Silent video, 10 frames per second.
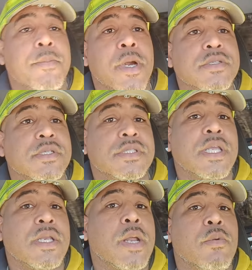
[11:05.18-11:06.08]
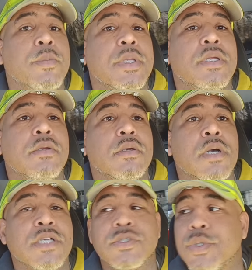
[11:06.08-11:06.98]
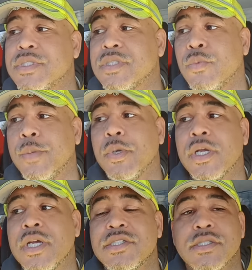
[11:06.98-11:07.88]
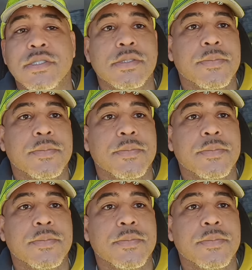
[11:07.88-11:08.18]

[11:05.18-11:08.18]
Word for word: that person because they know there will be consequences and repercussions.